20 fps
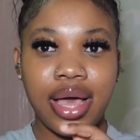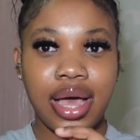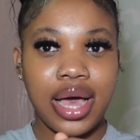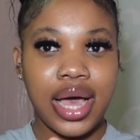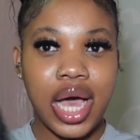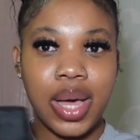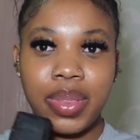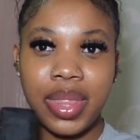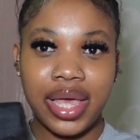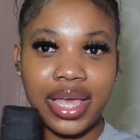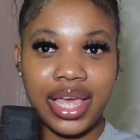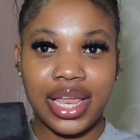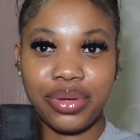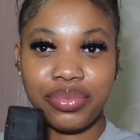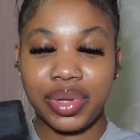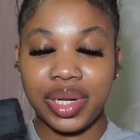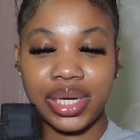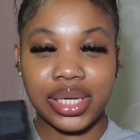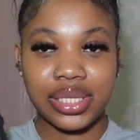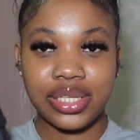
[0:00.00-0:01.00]
I'm not
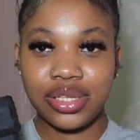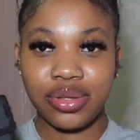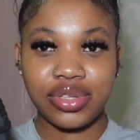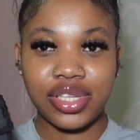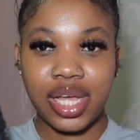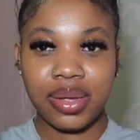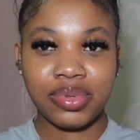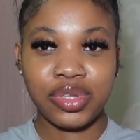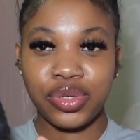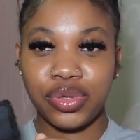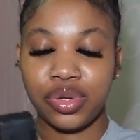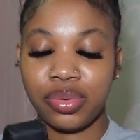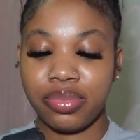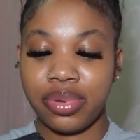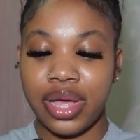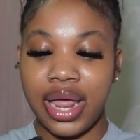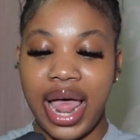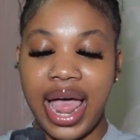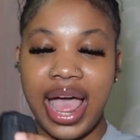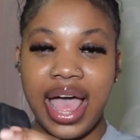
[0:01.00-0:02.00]
getting rid of this no time soon,
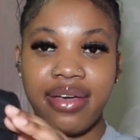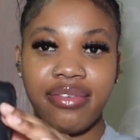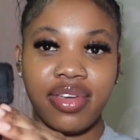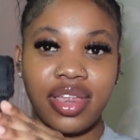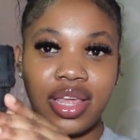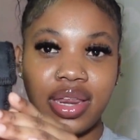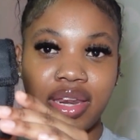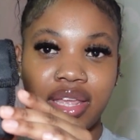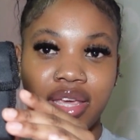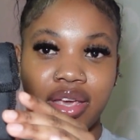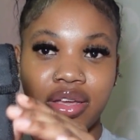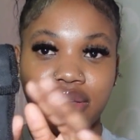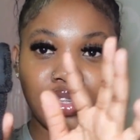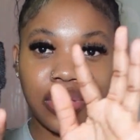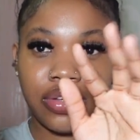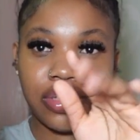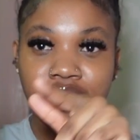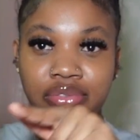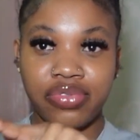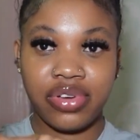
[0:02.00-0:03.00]
but I have it in here
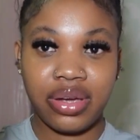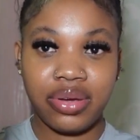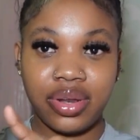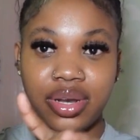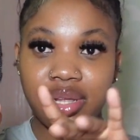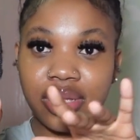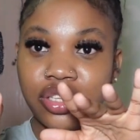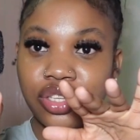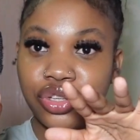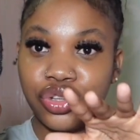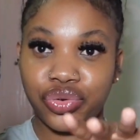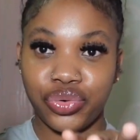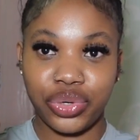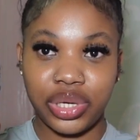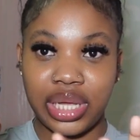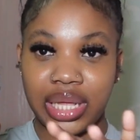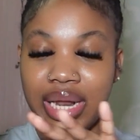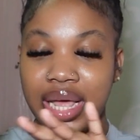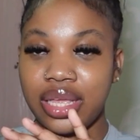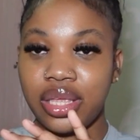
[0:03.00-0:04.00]
so it's very
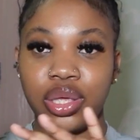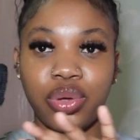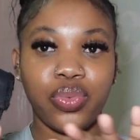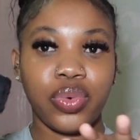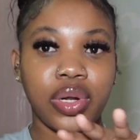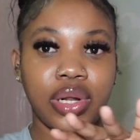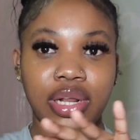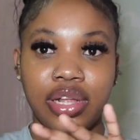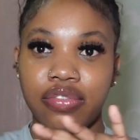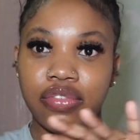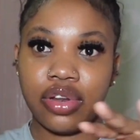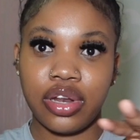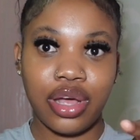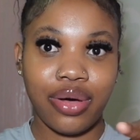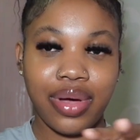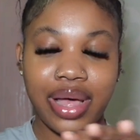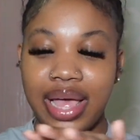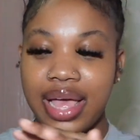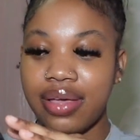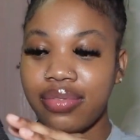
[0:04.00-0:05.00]
discreet. Like you wouldn't even
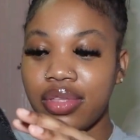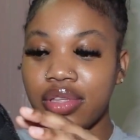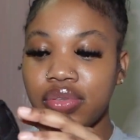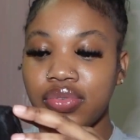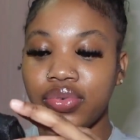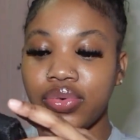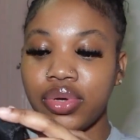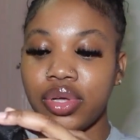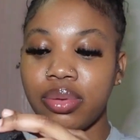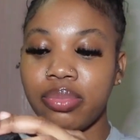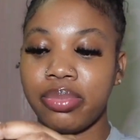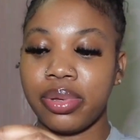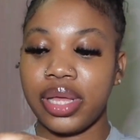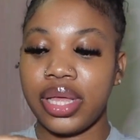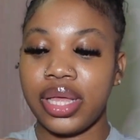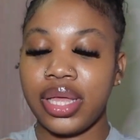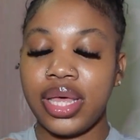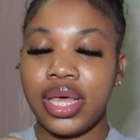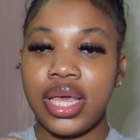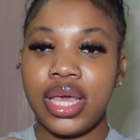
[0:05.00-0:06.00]
know I have this for real.
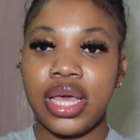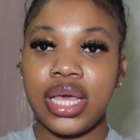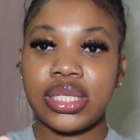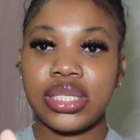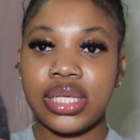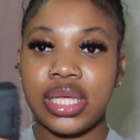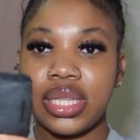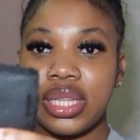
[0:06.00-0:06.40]
But it's in